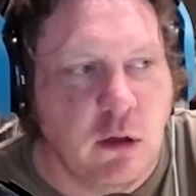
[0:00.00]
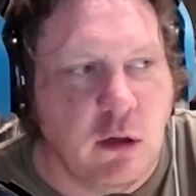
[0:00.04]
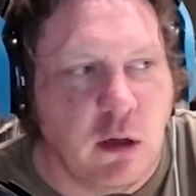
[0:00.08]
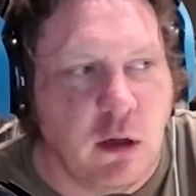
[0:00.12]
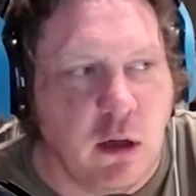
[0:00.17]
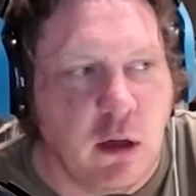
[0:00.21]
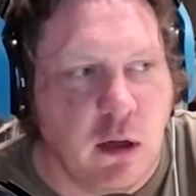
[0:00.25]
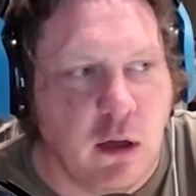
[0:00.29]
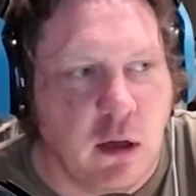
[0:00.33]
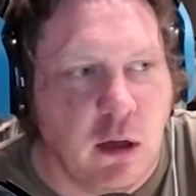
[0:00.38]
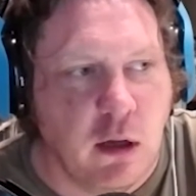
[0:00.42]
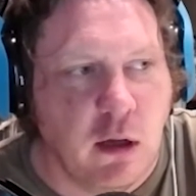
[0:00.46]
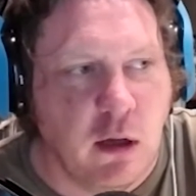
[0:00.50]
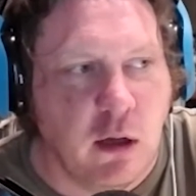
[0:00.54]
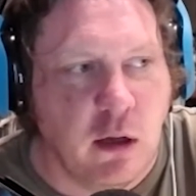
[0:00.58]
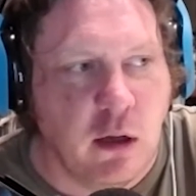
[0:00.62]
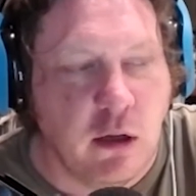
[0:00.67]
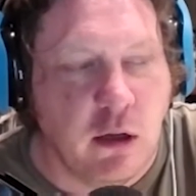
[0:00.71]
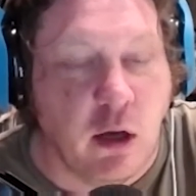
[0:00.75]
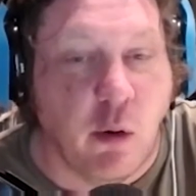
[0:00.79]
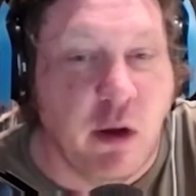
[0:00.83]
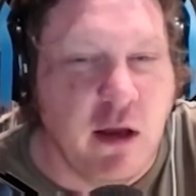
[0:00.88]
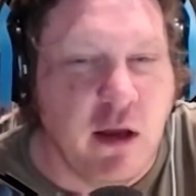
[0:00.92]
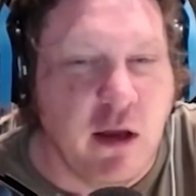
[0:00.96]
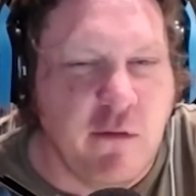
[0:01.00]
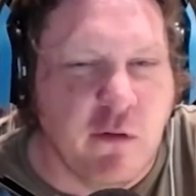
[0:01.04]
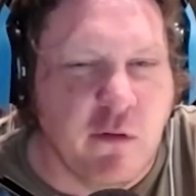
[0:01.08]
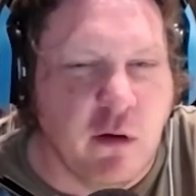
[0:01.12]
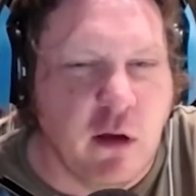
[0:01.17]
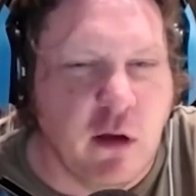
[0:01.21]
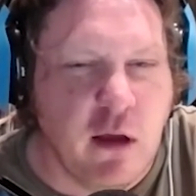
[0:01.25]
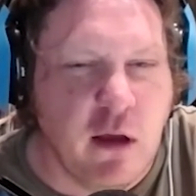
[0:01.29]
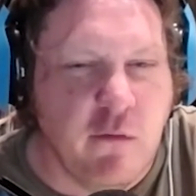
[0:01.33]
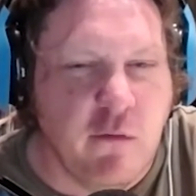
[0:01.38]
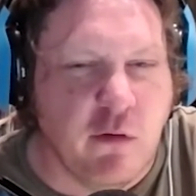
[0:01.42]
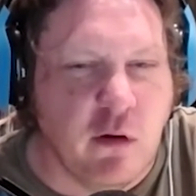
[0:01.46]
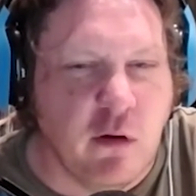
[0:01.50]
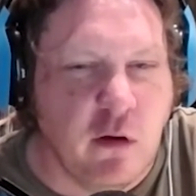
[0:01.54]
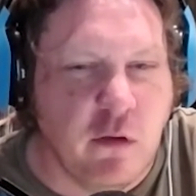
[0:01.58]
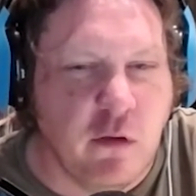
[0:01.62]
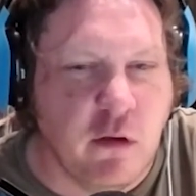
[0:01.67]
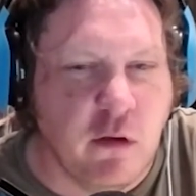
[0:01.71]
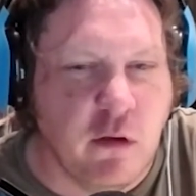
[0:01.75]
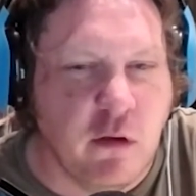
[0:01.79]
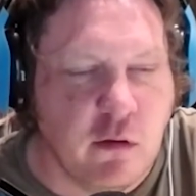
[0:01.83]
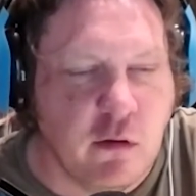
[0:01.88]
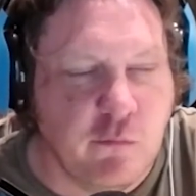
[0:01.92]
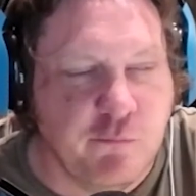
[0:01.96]
uh, you know, and even even
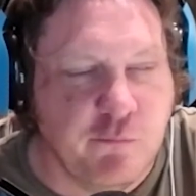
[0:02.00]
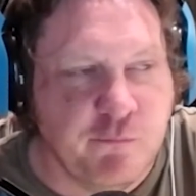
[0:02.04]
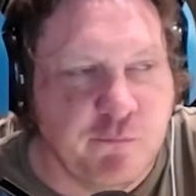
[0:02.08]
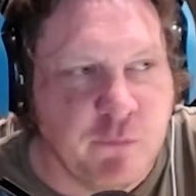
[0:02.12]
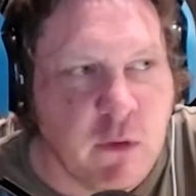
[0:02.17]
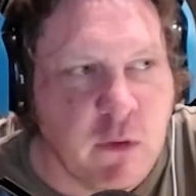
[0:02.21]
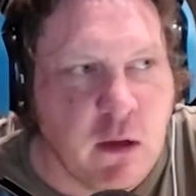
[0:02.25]
in the